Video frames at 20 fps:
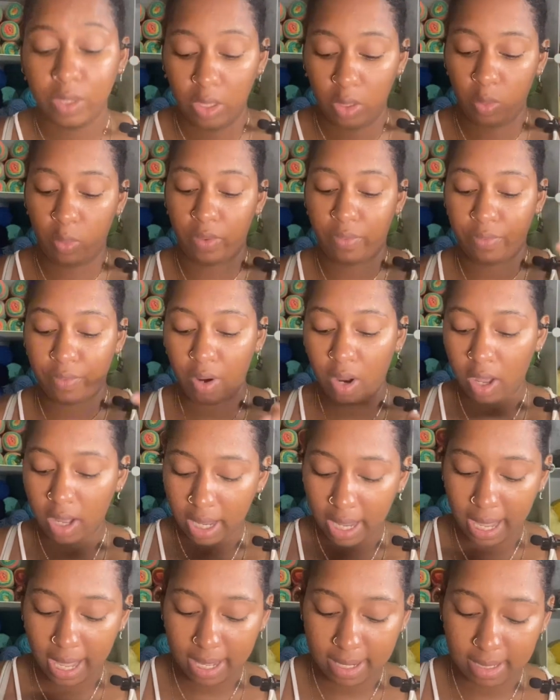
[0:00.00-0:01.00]
with
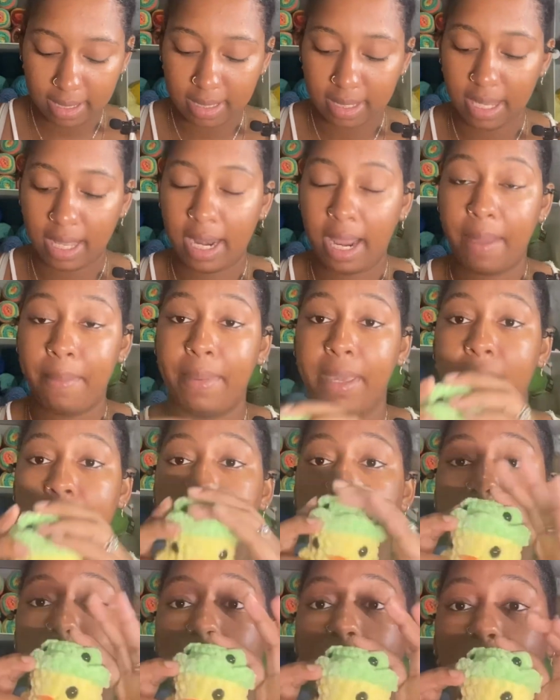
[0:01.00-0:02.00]
frog hats, and I
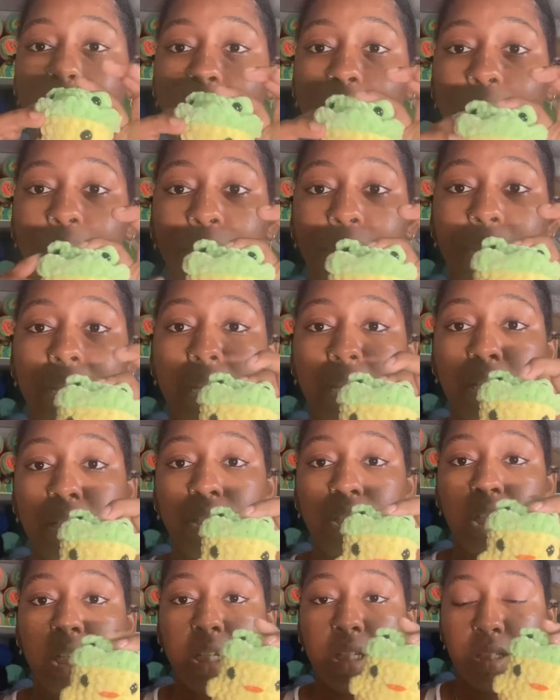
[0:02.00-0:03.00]
made 3
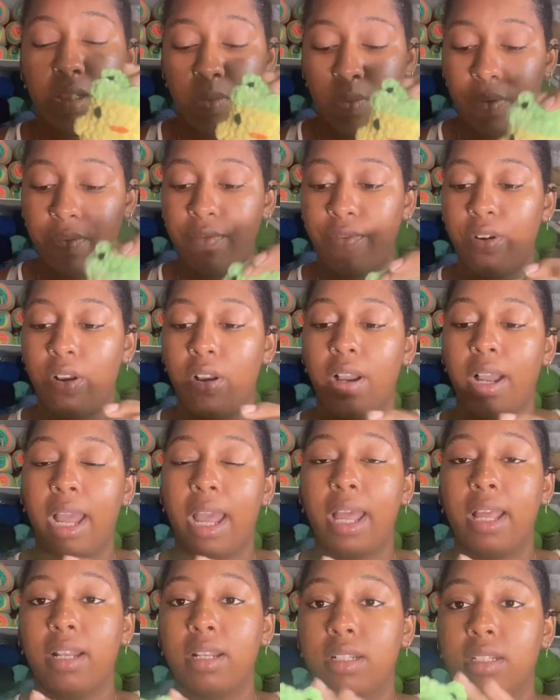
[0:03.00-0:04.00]
chicks with frog hats.